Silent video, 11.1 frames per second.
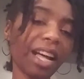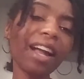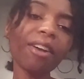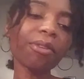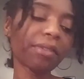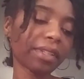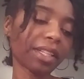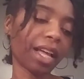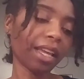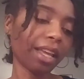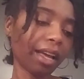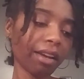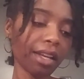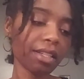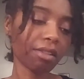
I don't even like how that